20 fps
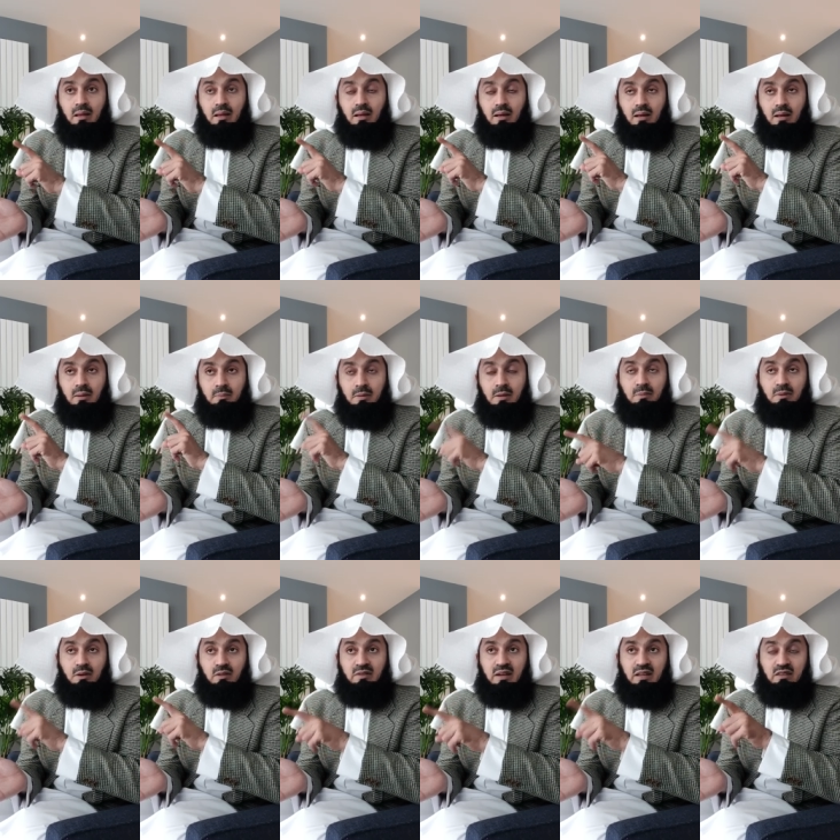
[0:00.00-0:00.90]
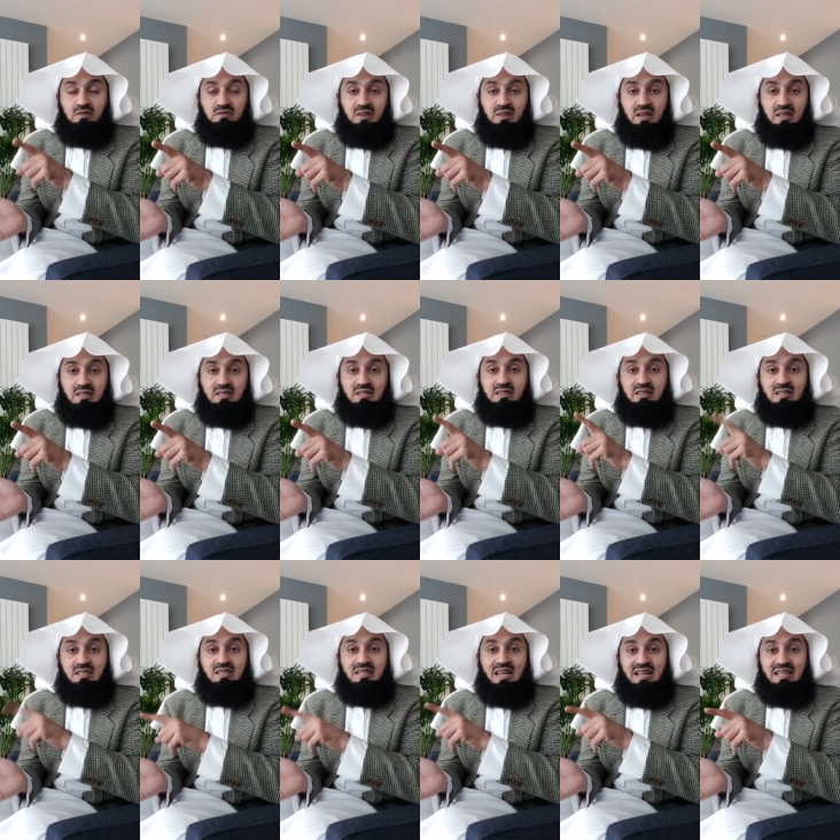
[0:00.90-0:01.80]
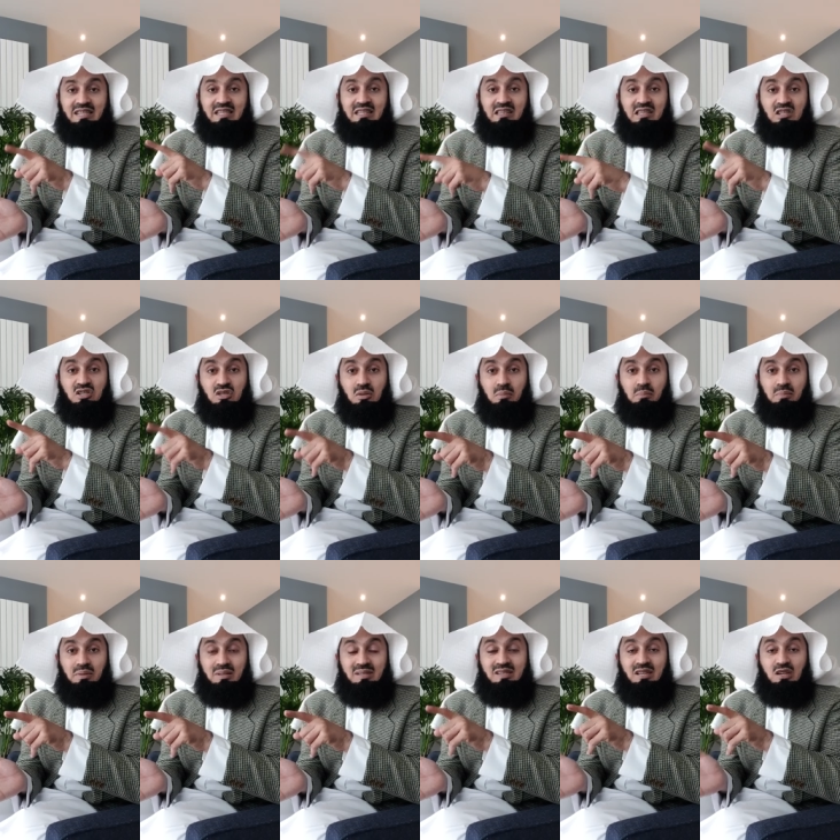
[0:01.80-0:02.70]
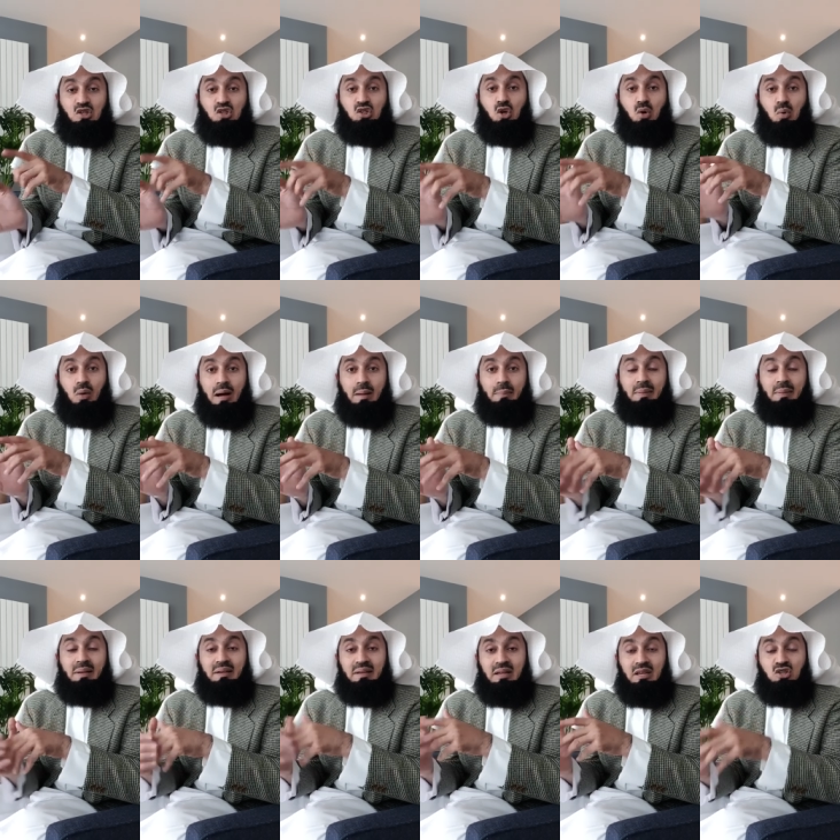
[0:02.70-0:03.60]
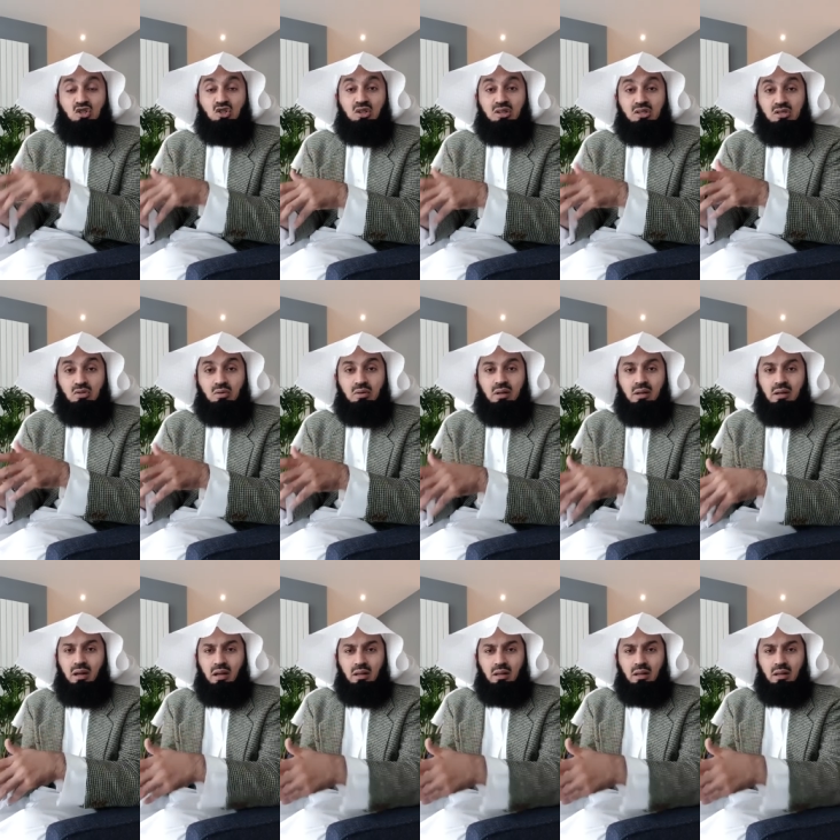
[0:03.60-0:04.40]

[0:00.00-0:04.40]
uh, people of other faiths, the signs and the symbols that show up in nature and so